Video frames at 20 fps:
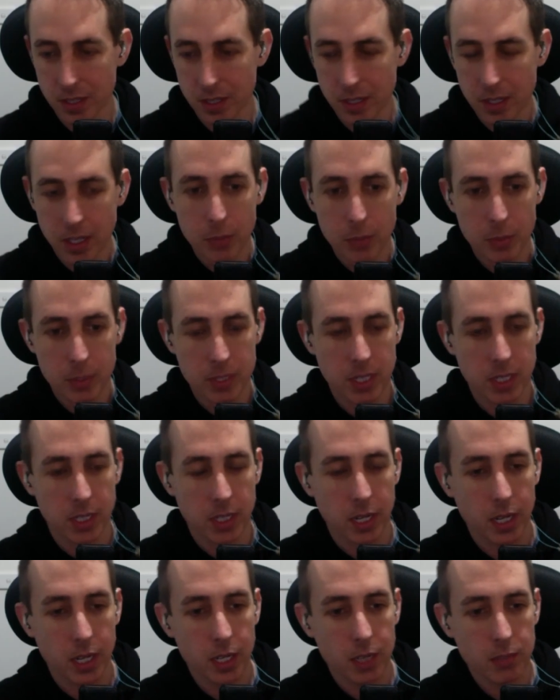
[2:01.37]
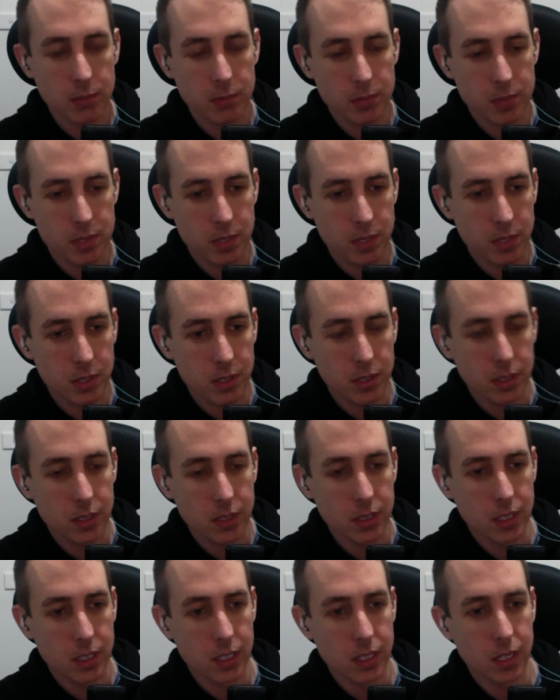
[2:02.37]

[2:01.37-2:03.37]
Yeah, 100%. So